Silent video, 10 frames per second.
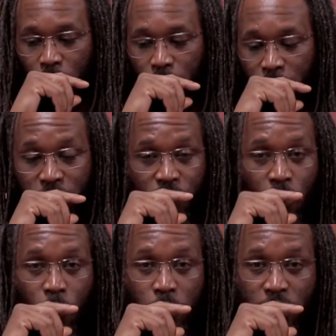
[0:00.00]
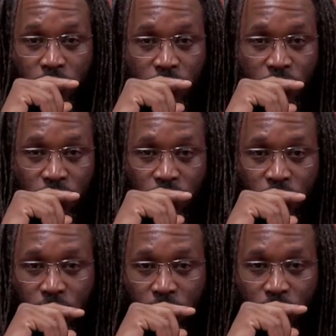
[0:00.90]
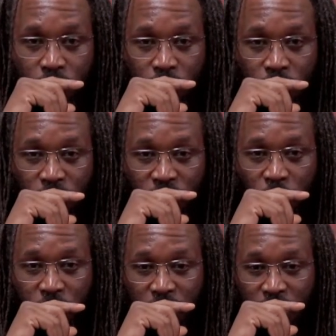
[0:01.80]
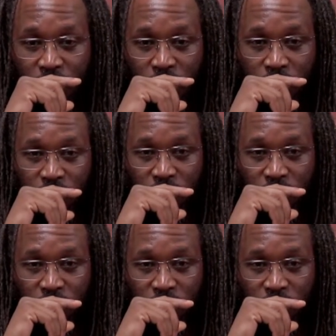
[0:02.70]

There's always someone in need,